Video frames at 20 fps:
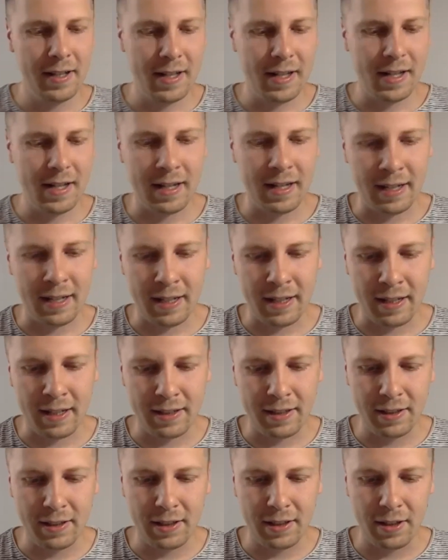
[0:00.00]

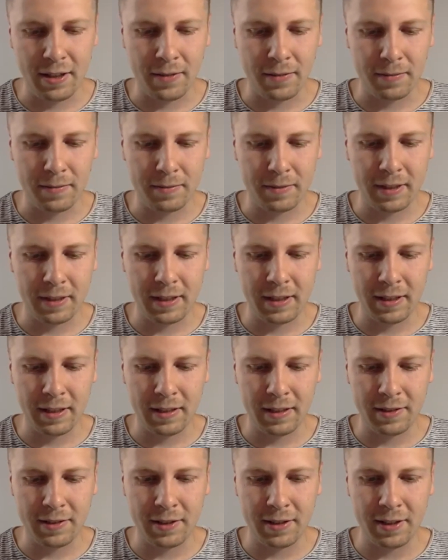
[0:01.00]

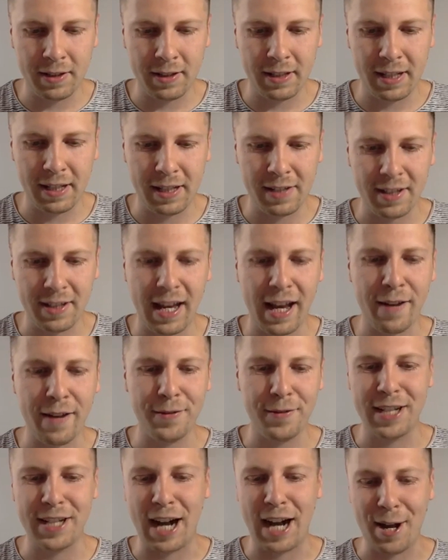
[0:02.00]
turned his life
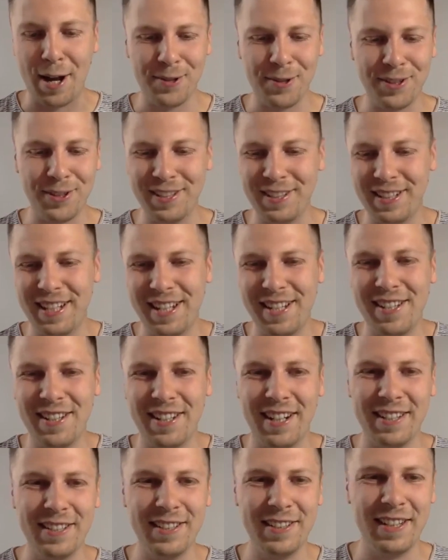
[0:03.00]
around and he
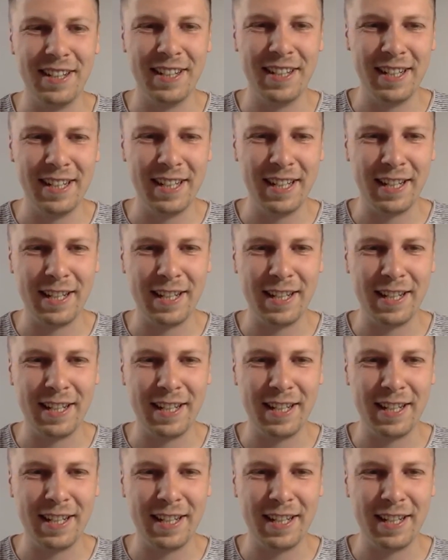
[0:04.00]
started earning.